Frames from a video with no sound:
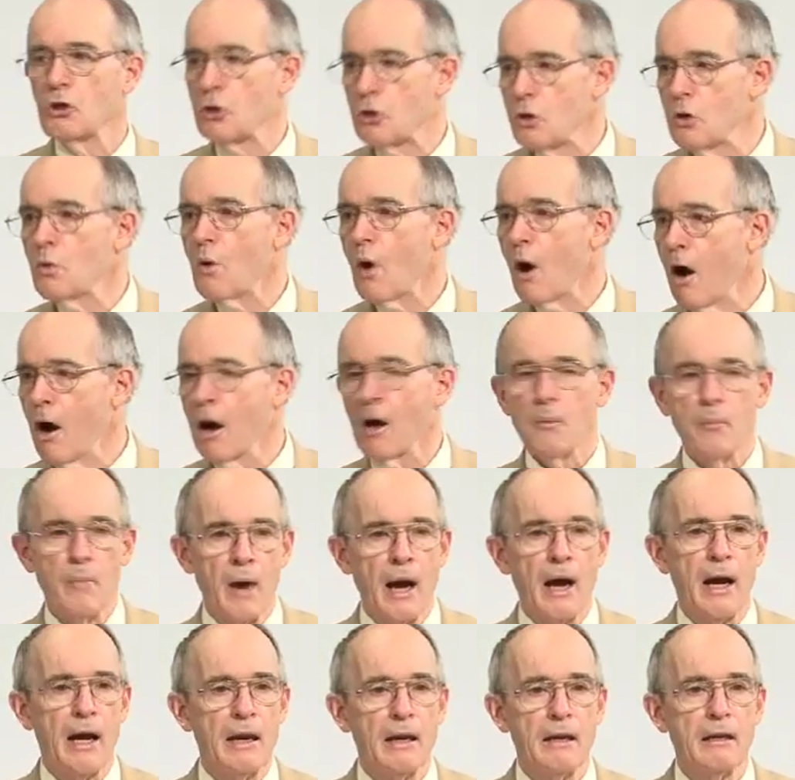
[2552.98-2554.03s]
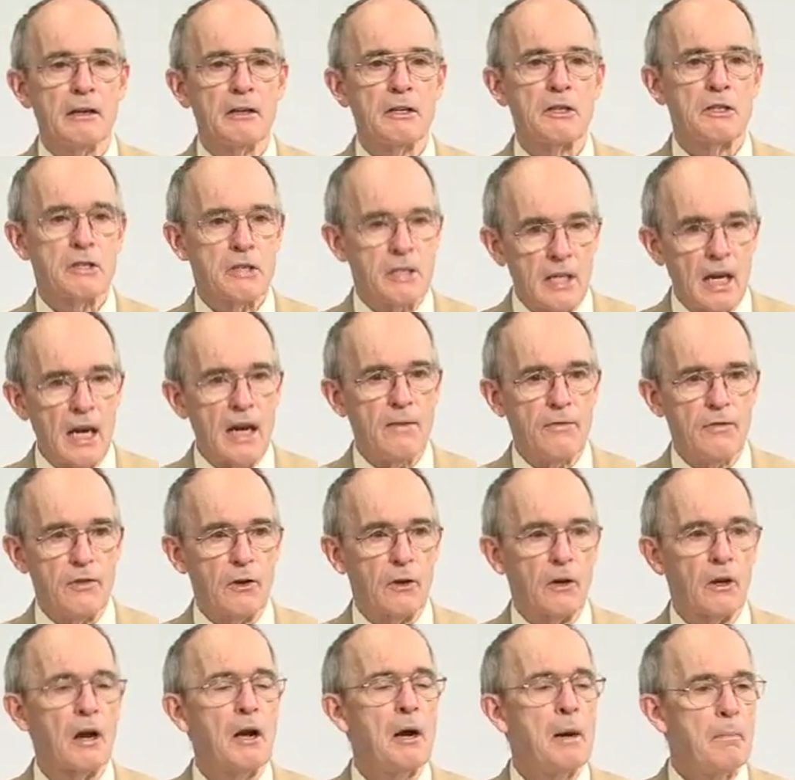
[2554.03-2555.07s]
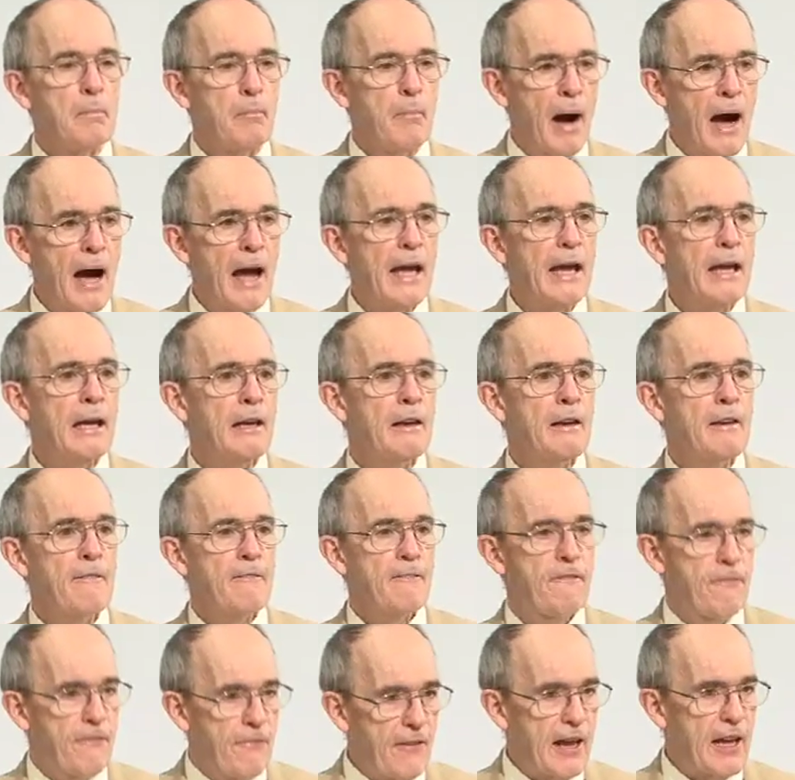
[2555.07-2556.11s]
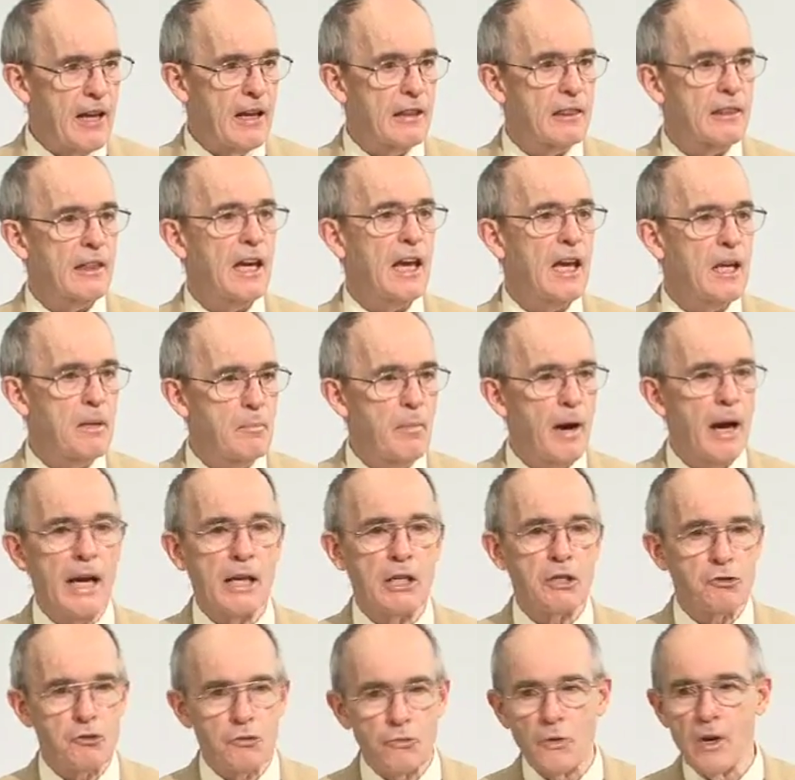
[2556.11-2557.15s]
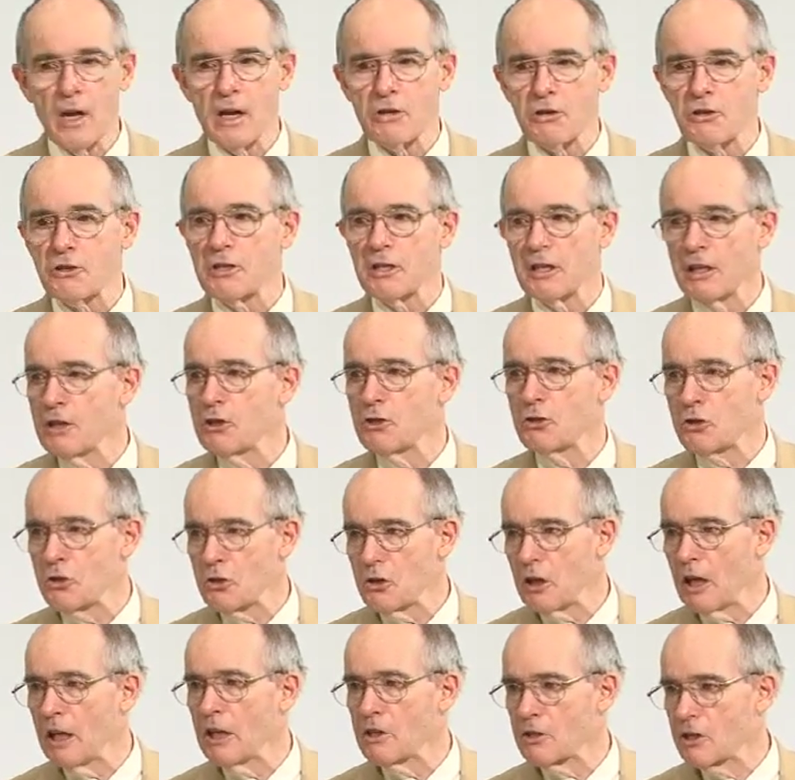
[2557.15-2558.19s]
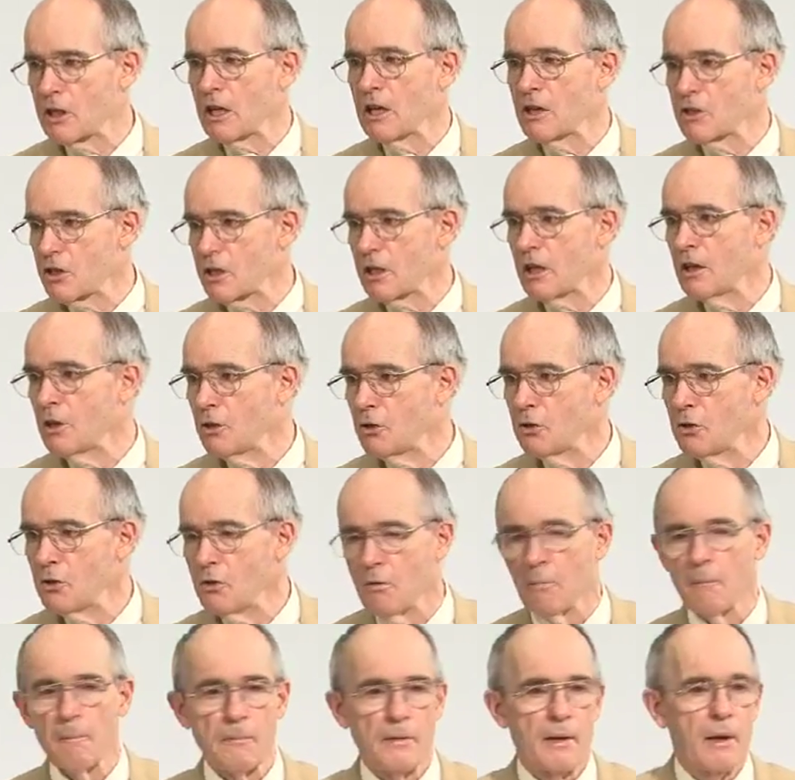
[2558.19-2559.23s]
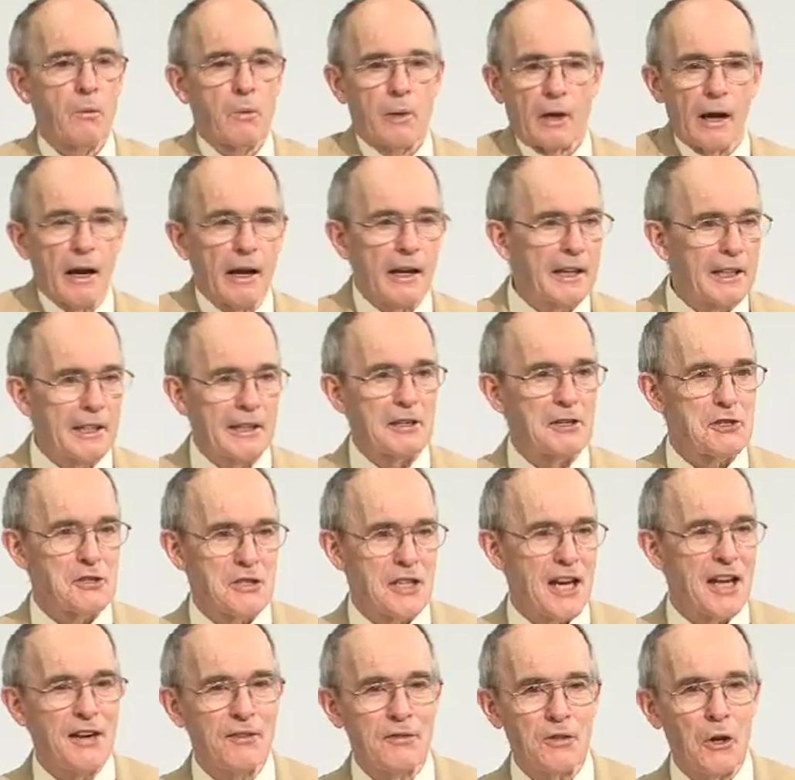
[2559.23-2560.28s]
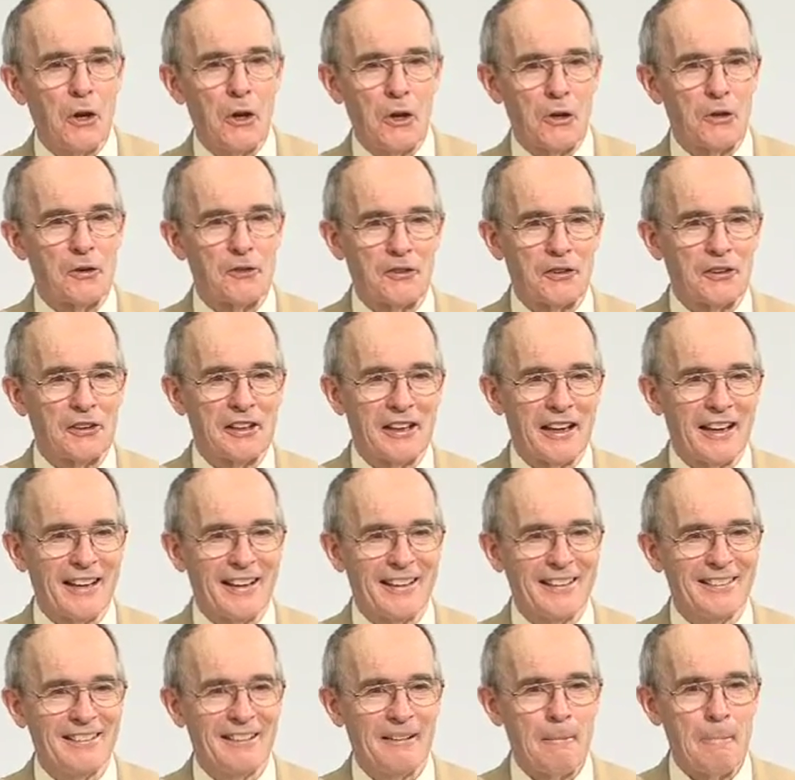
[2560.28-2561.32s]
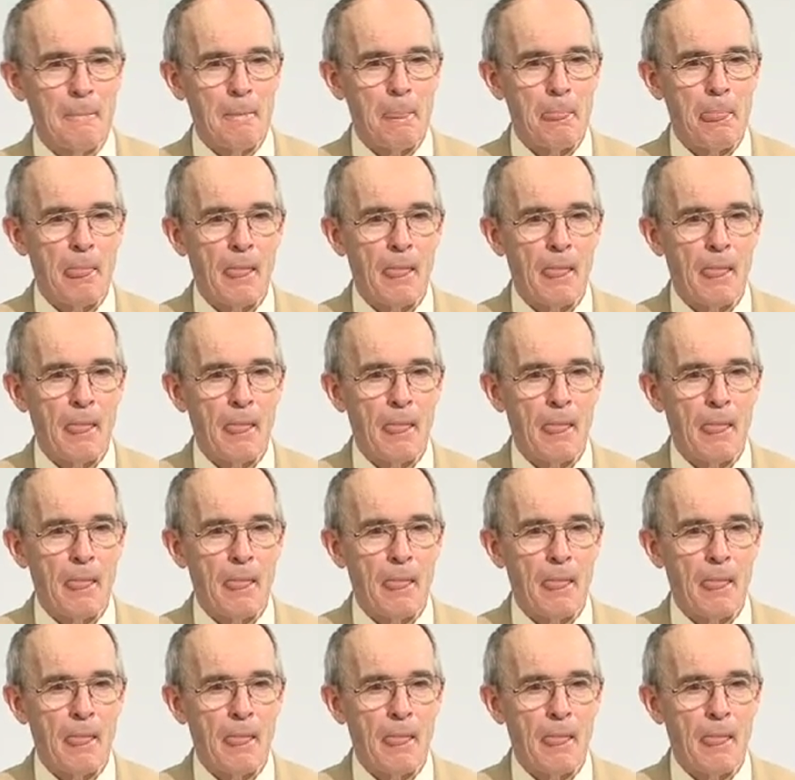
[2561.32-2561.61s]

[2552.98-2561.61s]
you are my Savior, my faith and my trust is, is, is in you. And we're not getting saved all over again,